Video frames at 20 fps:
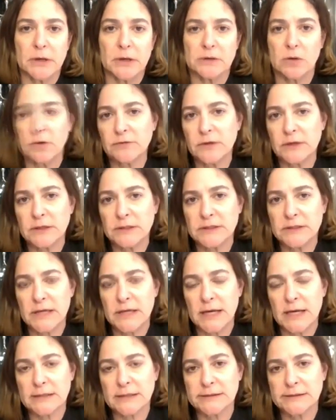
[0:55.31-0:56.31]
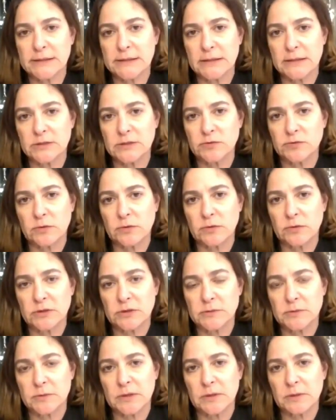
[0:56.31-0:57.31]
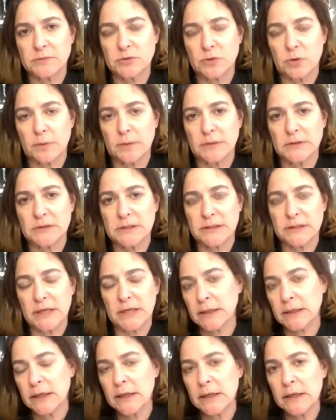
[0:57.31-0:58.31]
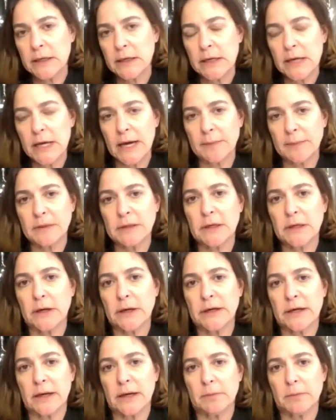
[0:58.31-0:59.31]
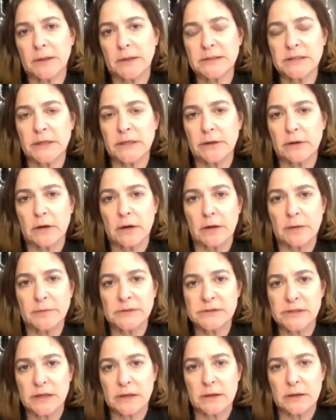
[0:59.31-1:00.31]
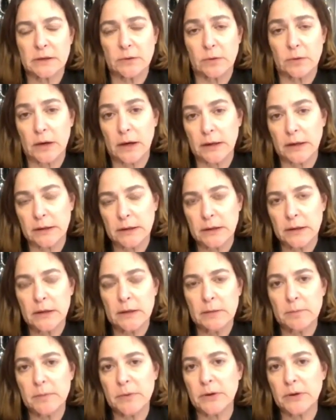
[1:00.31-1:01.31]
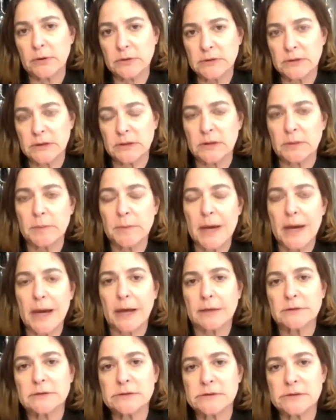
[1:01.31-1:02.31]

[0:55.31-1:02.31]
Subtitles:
because all of the attacks that Israel has been absorbing to date have been carried out by terror armies that Iran built and commands.